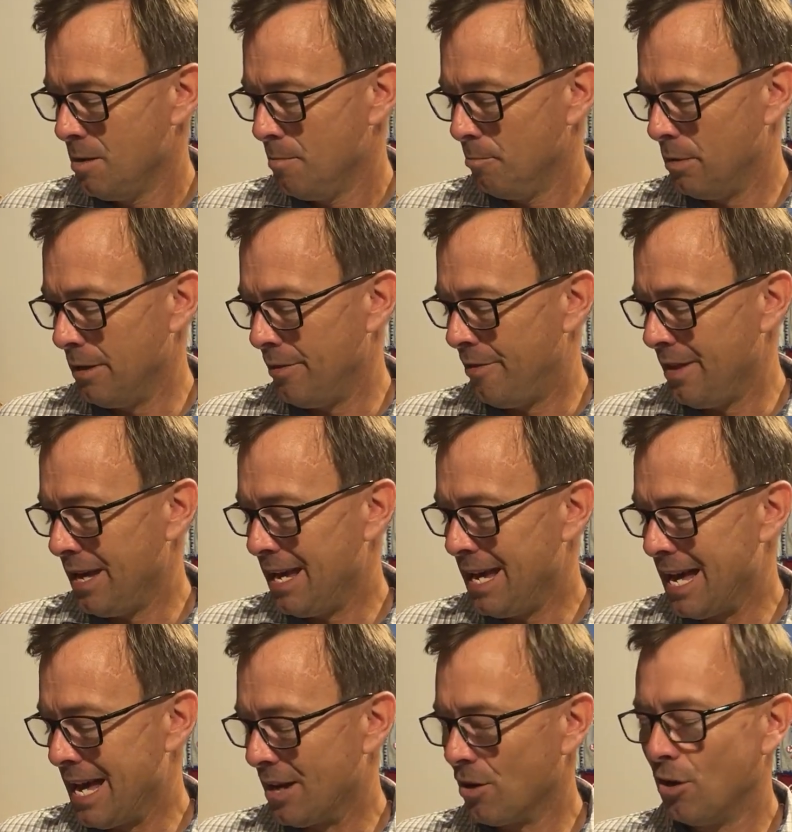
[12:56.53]
but they
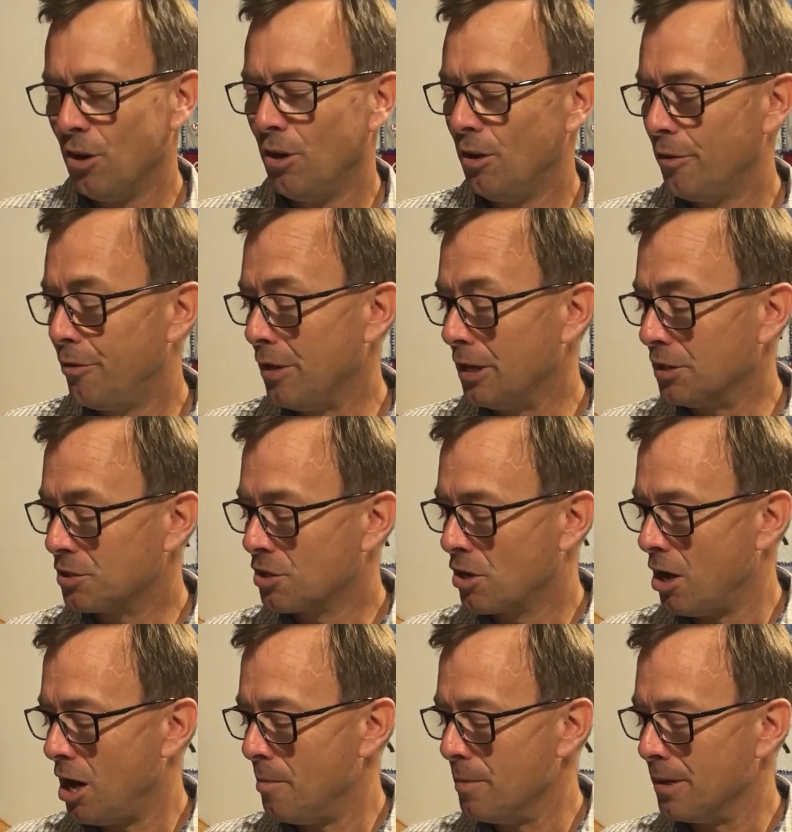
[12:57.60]
had all things
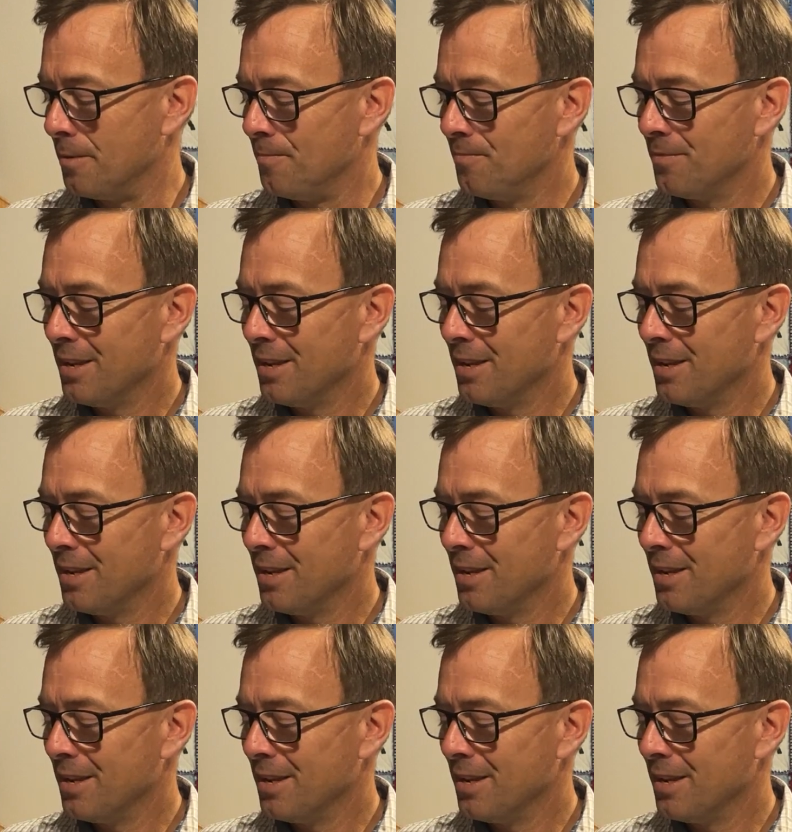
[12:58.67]
common.